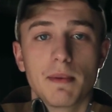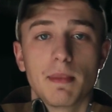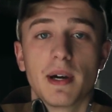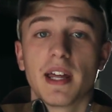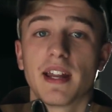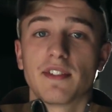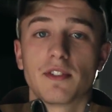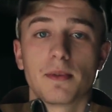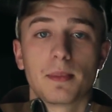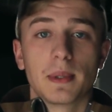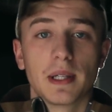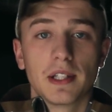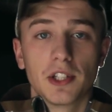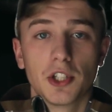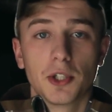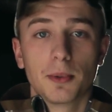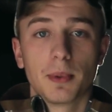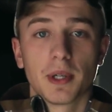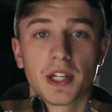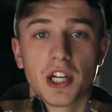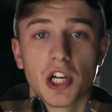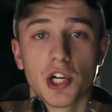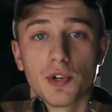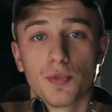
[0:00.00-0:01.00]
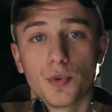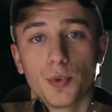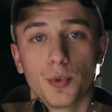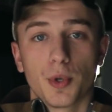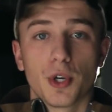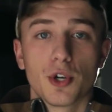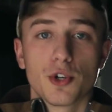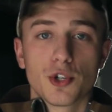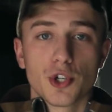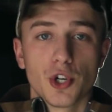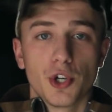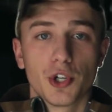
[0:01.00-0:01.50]
You might have to be a little bit careful
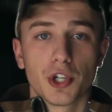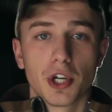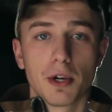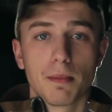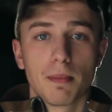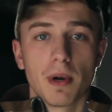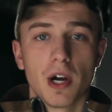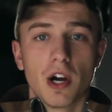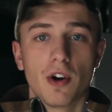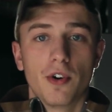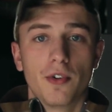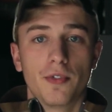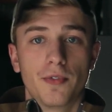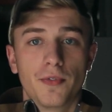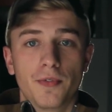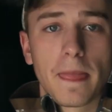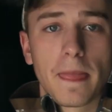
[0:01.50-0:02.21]
when you're drawing your bow.